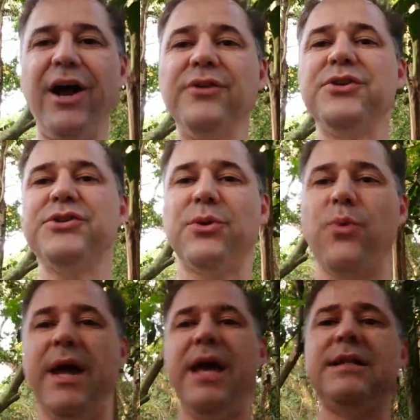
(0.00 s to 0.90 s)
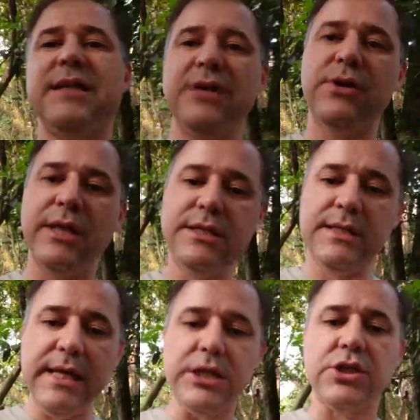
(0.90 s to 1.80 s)
All of those are ways that you can
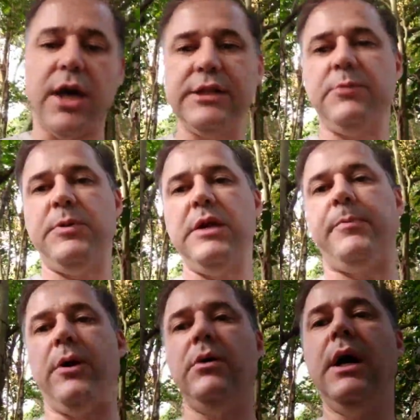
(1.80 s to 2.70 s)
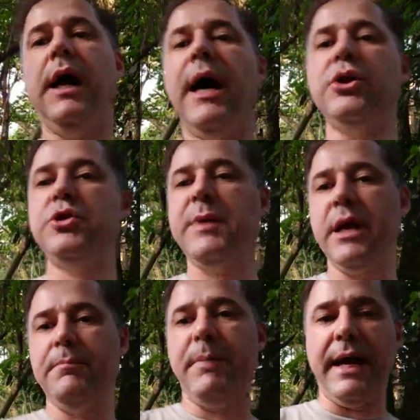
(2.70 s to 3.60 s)
teach other people how to
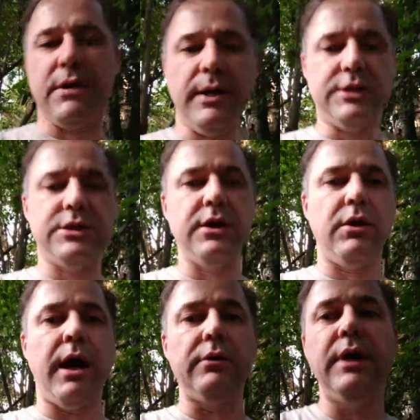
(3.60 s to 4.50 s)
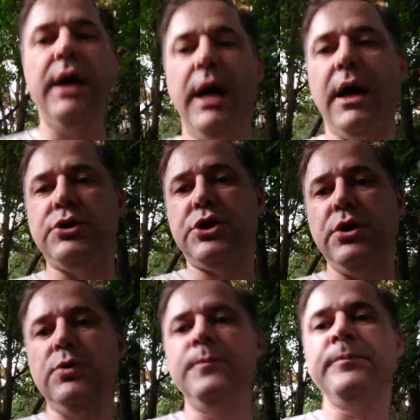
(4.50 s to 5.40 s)
become better, right? How
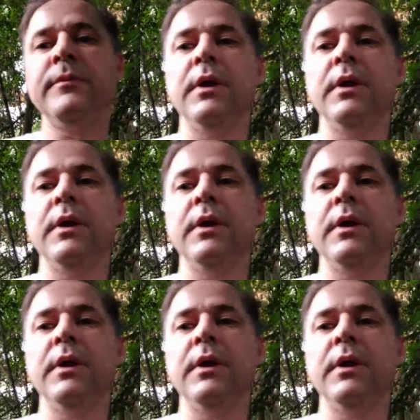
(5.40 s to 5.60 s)
to